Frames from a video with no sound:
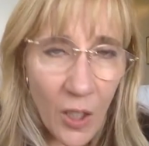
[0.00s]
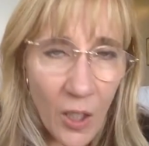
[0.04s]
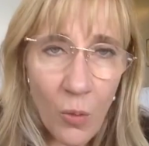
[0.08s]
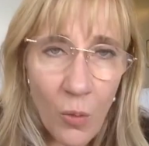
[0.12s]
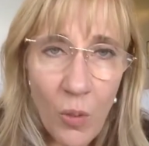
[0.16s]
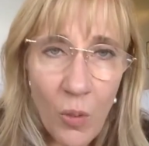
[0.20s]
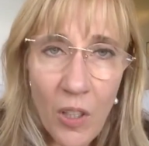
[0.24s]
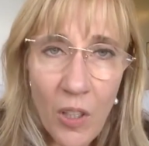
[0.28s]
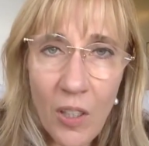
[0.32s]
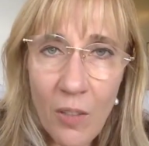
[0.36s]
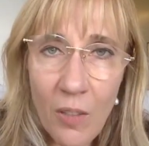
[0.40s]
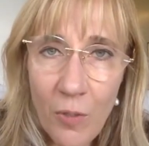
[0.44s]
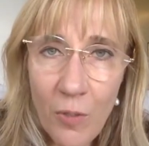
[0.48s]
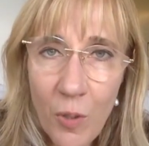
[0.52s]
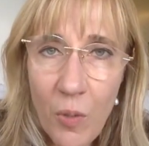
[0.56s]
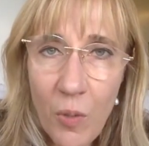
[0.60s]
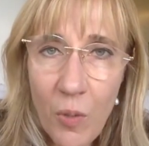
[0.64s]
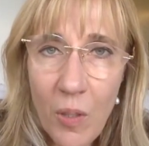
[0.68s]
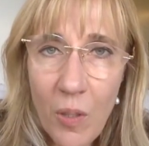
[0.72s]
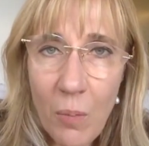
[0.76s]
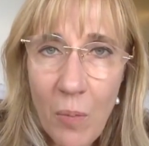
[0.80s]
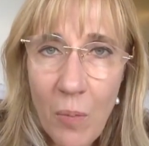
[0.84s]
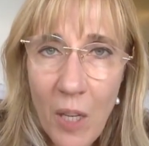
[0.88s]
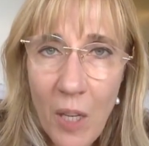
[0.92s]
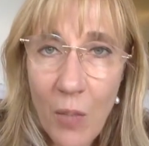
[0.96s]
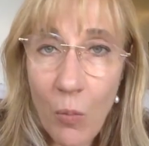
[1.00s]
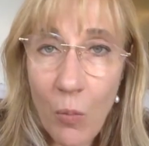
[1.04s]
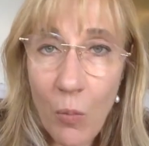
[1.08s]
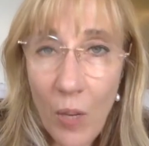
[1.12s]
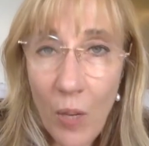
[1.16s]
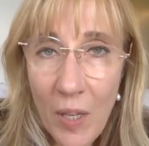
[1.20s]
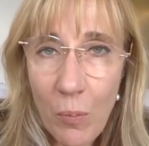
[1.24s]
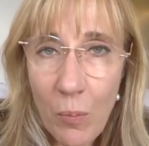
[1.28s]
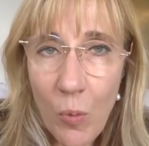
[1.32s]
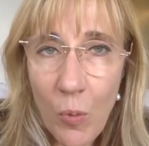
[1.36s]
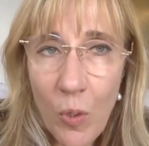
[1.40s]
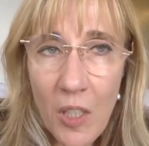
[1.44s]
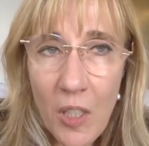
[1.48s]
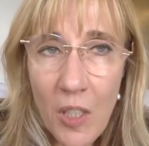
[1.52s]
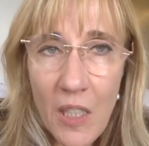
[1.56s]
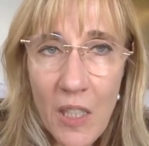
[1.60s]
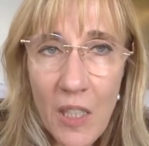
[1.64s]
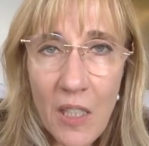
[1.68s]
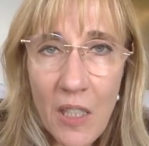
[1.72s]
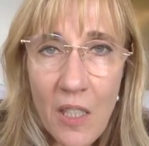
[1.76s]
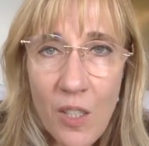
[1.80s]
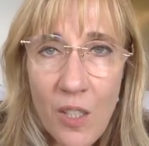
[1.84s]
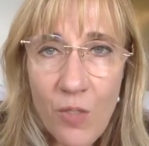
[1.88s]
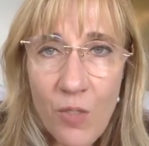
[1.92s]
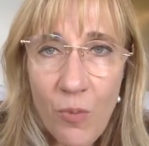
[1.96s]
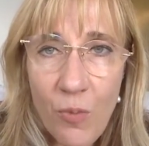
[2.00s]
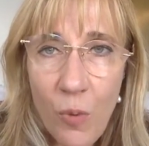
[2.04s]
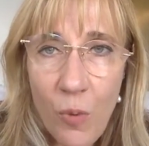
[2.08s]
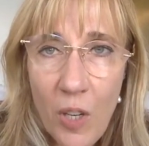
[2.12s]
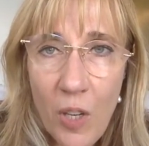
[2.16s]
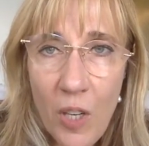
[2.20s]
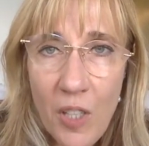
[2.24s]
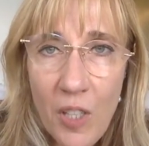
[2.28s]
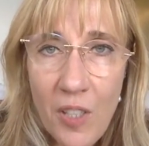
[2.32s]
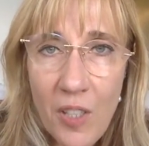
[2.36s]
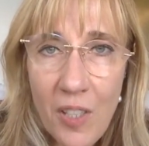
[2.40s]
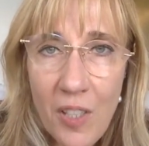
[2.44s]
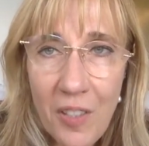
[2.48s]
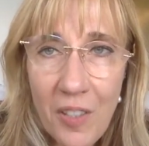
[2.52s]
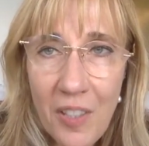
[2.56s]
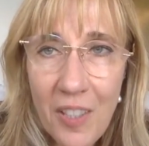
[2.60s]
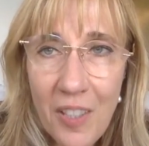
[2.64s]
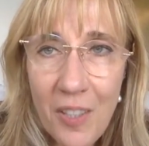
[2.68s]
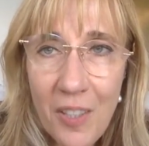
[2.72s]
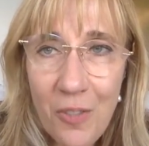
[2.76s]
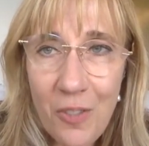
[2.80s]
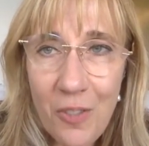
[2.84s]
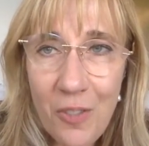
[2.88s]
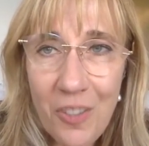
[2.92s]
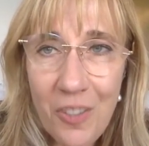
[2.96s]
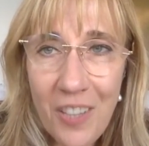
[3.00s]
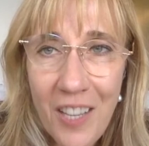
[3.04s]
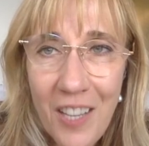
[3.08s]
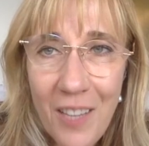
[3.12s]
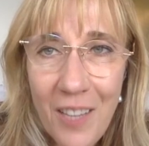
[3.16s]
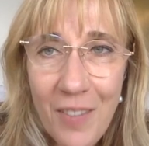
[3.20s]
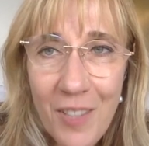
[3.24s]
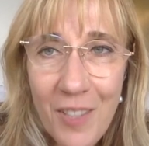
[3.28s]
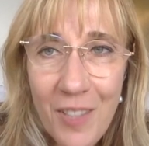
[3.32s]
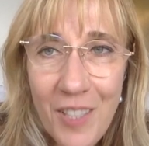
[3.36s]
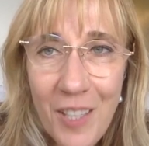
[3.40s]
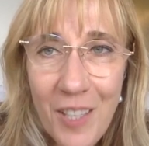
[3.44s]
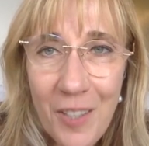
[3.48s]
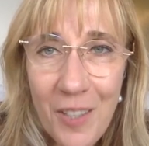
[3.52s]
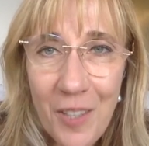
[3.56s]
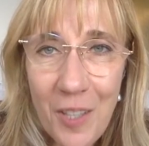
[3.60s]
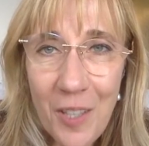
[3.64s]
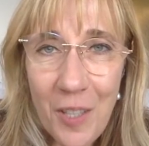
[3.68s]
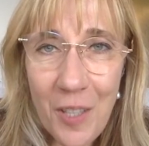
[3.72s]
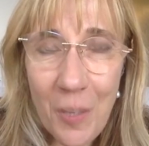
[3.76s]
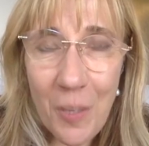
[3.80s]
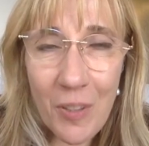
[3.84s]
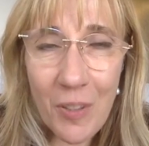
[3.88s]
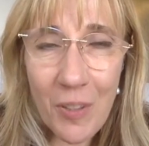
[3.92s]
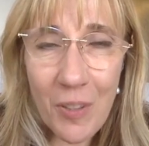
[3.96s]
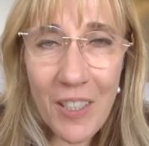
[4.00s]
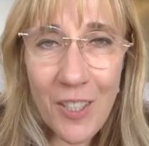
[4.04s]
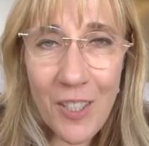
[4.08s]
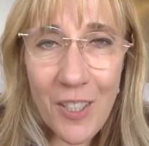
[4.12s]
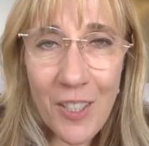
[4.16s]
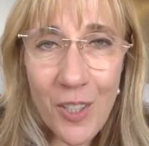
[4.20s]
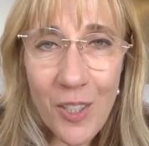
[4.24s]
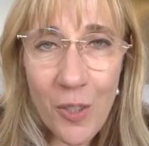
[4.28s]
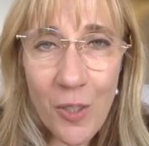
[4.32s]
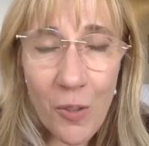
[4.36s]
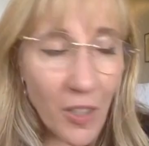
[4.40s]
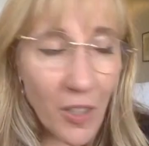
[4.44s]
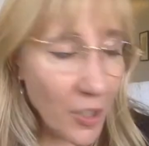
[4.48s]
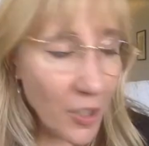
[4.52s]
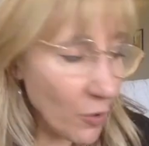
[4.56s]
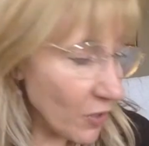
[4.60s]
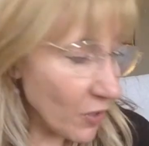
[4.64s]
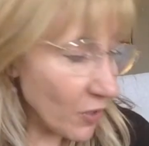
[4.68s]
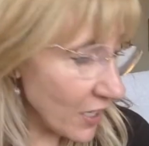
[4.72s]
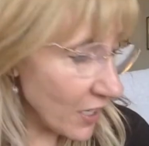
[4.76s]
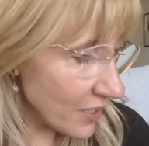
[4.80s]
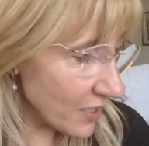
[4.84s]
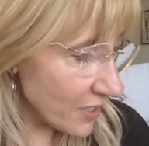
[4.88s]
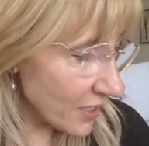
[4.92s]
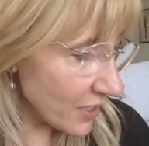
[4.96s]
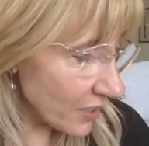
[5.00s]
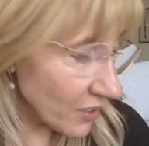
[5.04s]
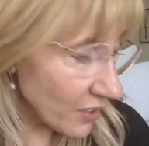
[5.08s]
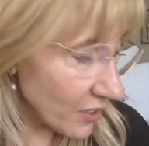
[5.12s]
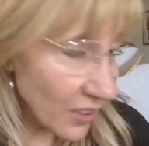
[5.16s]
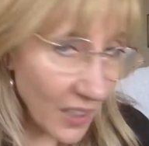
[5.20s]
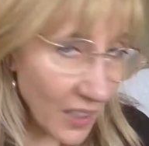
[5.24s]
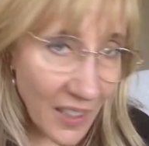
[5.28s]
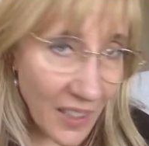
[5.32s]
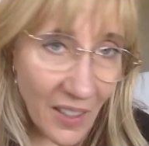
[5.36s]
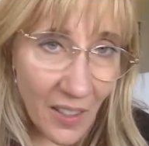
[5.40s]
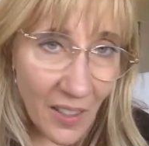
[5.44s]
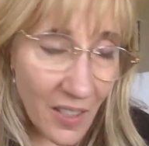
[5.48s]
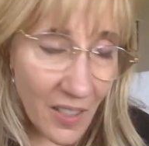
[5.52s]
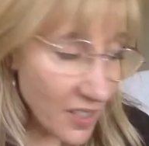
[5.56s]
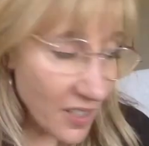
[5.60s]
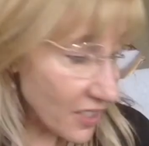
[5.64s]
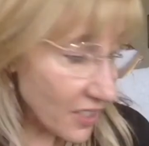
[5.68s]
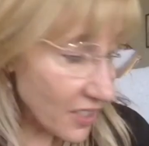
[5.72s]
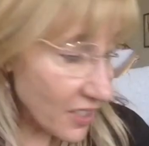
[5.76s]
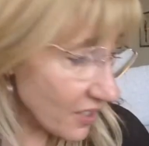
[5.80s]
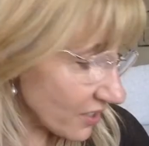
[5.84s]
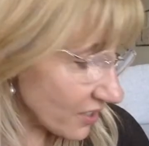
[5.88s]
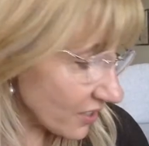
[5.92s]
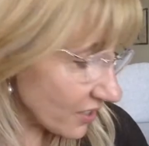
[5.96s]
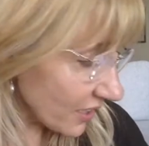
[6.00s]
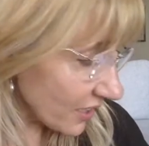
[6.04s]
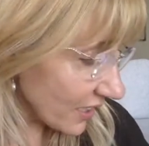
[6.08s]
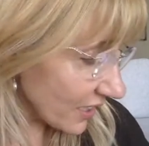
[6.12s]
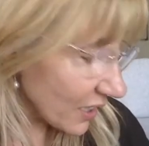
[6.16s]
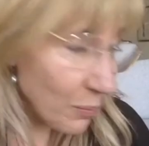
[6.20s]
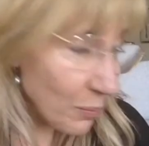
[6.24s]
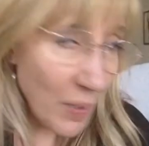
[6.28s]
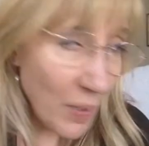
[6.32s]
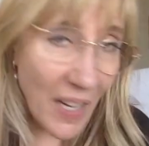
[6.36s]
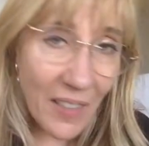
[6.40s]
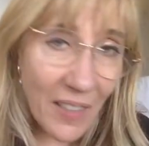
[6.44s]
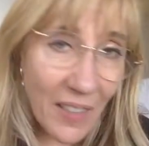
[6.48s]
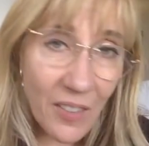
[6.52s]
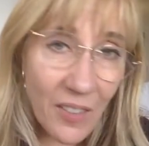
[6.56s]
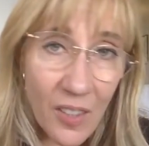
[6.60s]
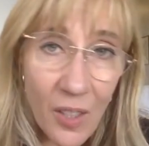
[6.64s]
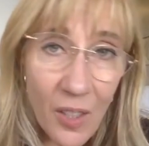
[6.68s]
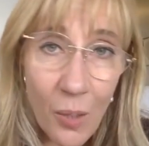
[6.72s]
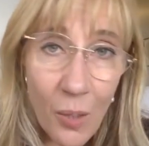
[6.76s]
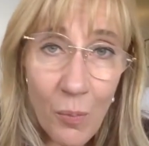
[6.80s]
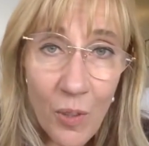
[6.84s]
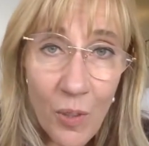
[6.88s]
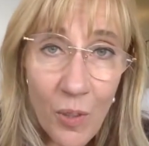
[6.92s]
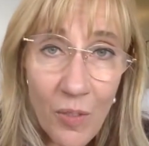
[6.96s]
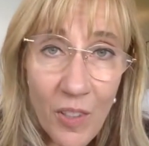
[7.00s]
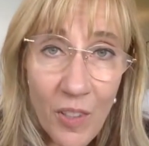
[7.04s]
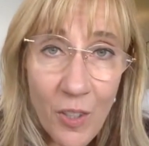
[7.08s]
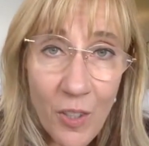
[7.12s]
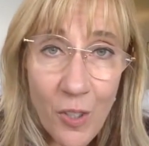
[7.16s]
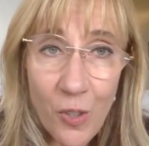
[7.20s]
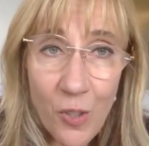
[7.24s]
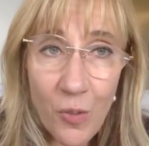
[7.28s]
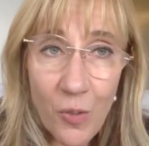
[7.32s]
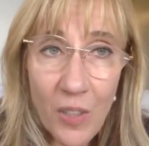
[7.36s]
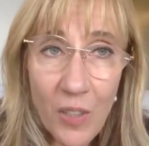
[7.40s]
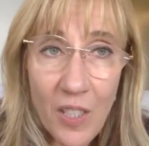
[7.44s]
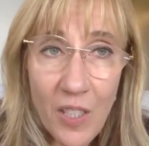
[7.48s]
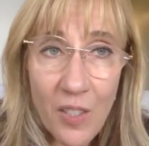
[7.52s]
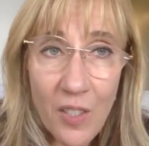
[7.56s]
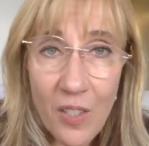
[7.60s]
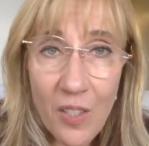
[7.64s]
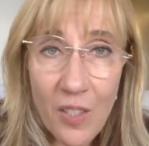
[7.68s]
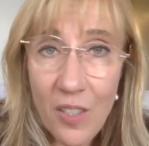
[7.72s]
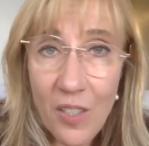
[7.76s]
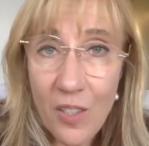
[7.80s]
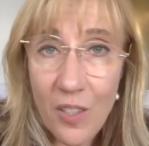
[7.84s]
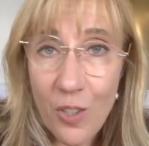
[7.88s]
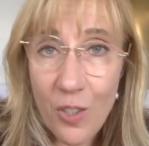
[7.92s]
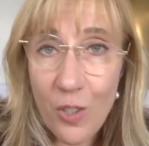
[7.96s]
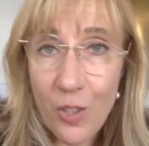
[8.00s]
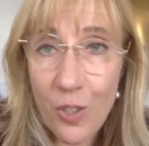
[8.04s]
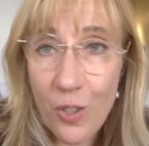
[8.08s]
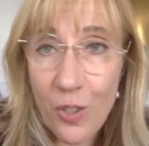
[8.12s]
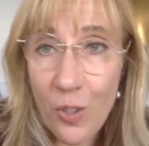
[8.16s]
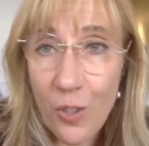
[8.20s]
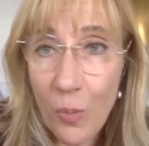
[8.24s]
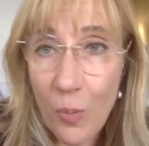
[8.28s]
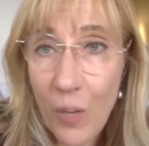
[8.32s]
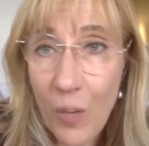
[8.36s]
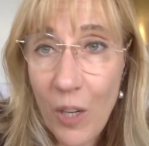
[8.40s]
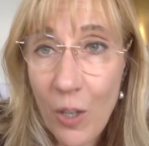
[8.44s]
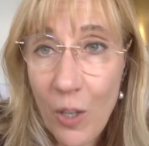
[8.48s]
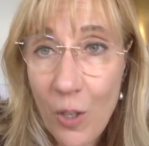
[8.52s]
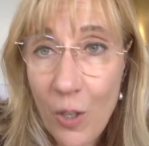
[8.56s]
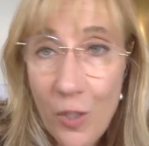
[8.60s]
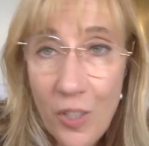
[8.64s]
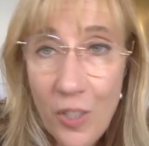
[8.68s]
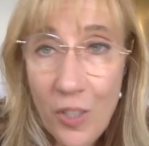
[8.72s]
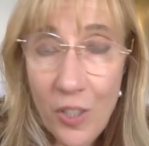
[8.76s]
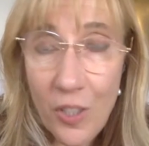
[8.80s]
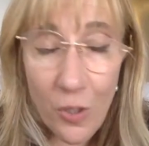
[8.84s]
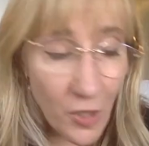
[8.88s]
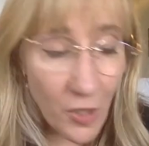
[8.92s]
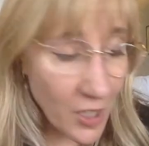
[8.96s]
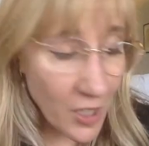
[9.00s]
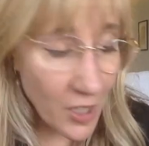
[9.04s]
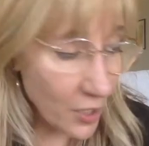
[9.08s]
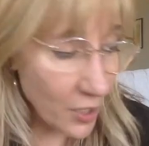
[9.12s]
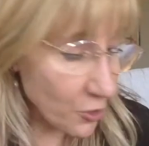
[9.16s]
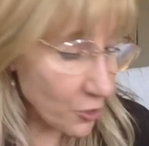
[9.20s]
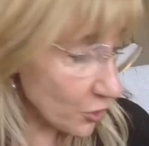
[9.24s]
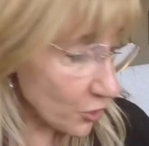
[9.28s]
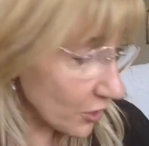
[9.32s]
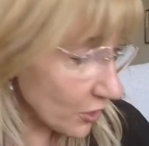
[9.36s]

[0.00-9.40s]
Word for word: Where, if you wouldn't mind whiteboarding this for us, I think there's a lot of us out there that would like to know a sure. great deal, and because this is going to impact a number of industries in addition to the rare earths that you touched